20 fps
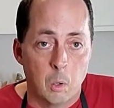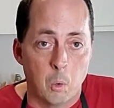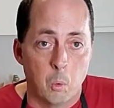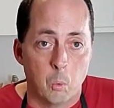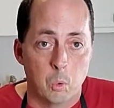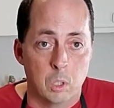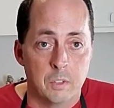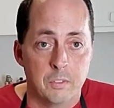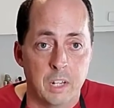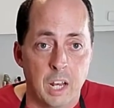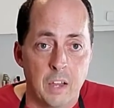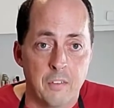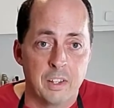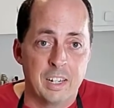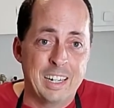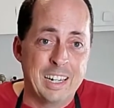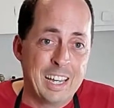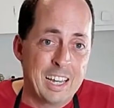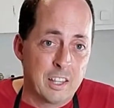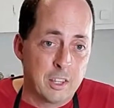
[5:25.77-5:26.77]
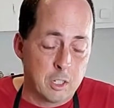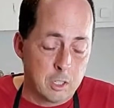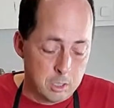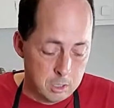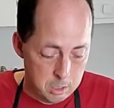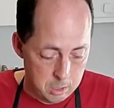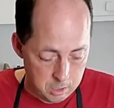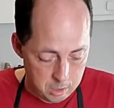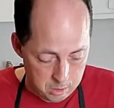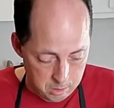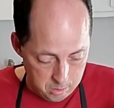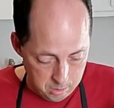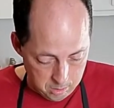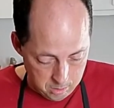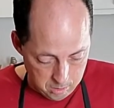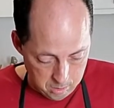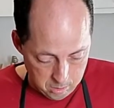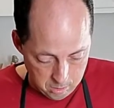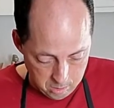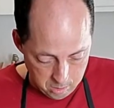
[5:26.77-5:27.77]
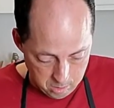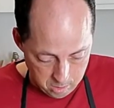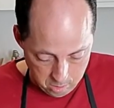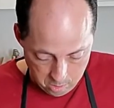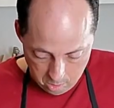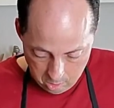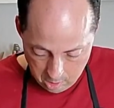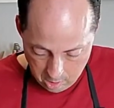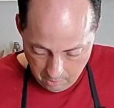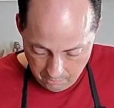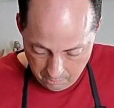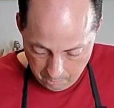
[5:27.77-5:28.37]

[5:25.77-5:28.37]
We'll even have another stuffed